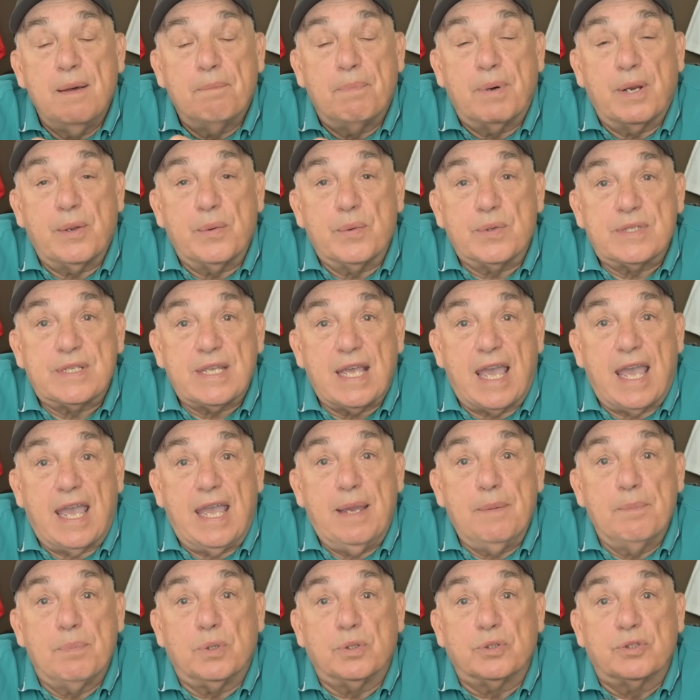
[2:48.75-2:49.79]
but he was
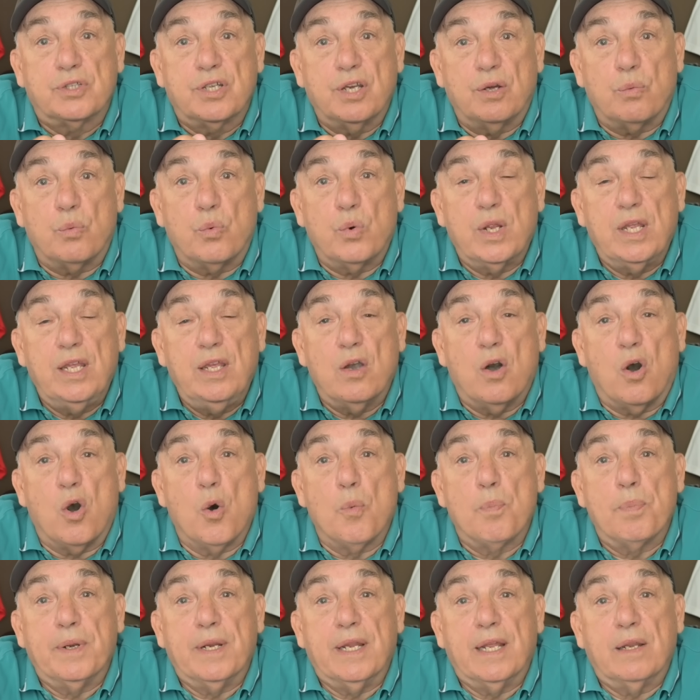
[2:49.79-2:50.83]
able to
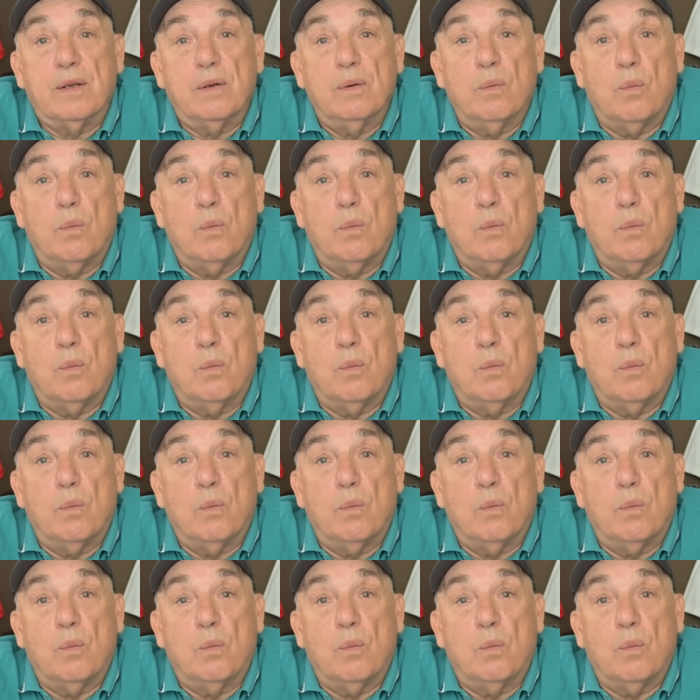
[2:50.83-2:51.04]
reopen it.